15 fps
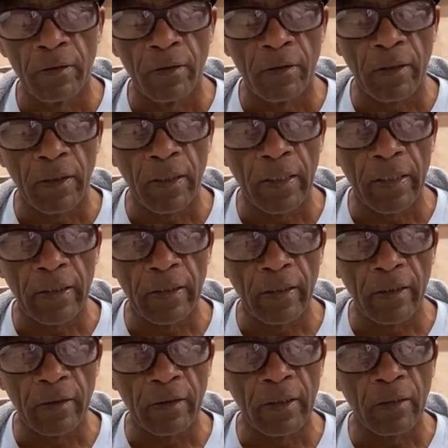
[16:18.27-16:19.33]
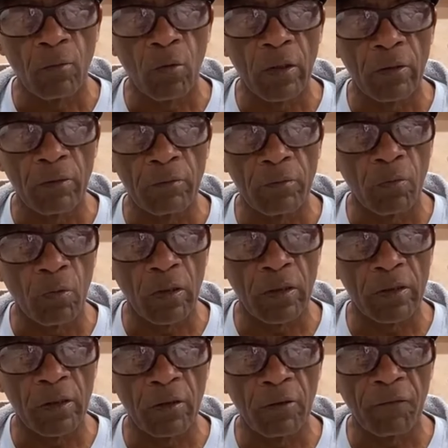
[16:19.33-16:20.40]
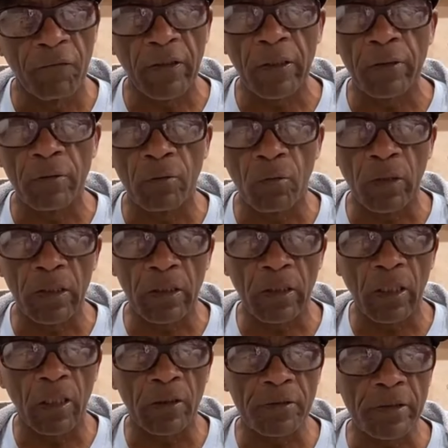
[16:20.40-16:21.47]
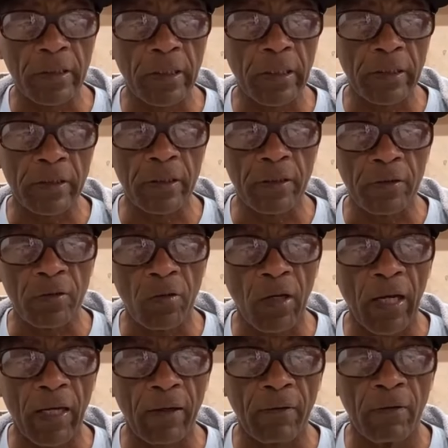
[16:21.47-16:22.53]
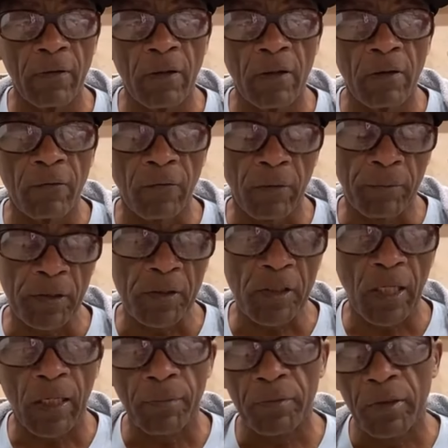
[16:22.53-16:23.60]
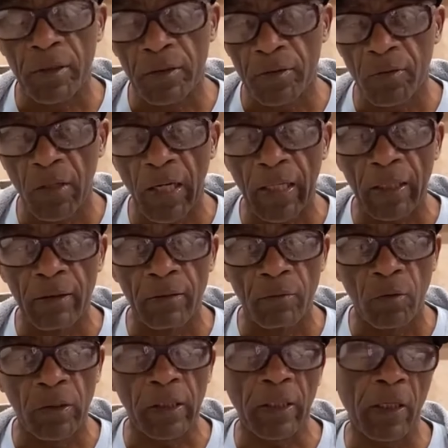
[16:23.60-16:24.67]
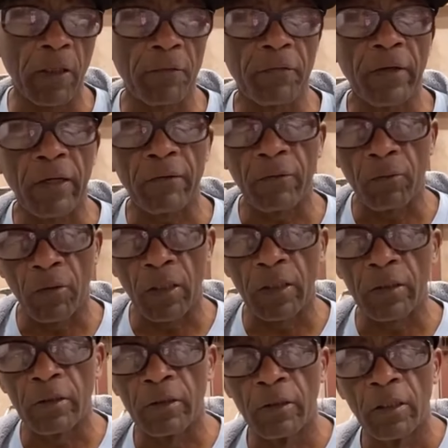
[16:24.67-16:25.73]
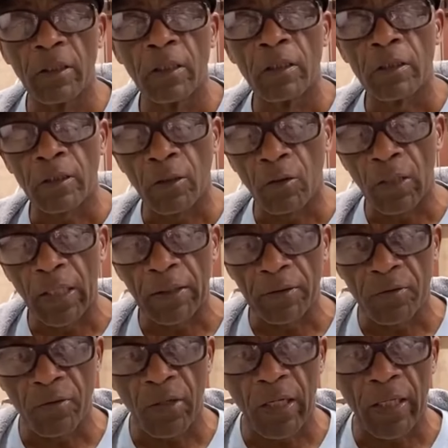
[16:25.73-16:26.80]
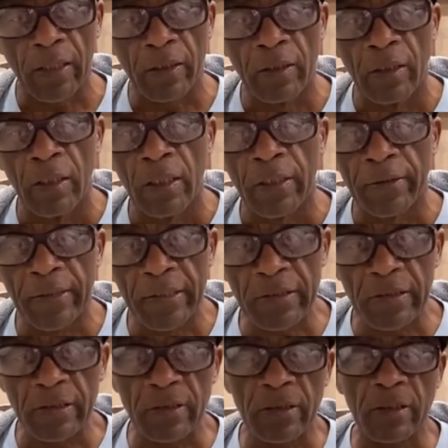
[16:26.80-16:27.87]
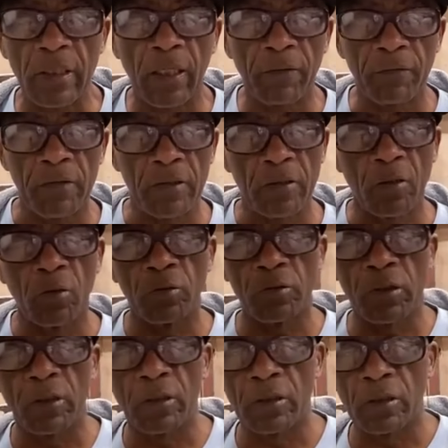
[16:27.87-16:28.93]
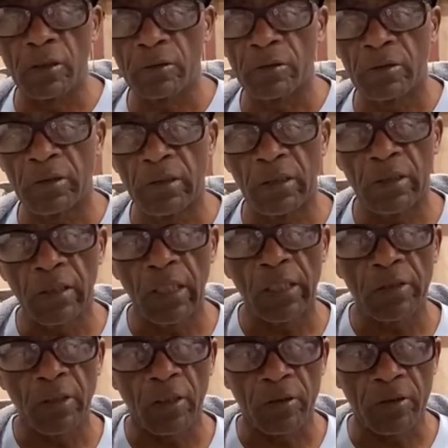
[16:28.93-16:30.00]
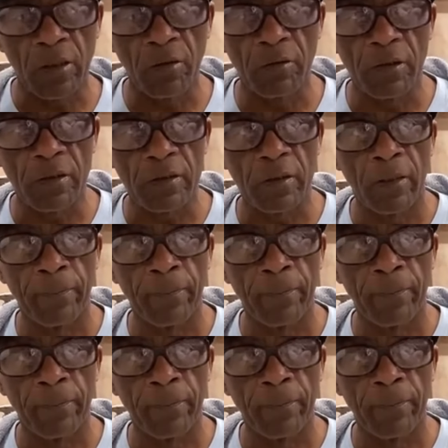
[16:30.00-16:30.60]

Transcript: and then we'll do the figures of what it costs to get to the track, from the shop to the track, what it costs for every run to go down the track. And this is stuff the school's going to teach our students,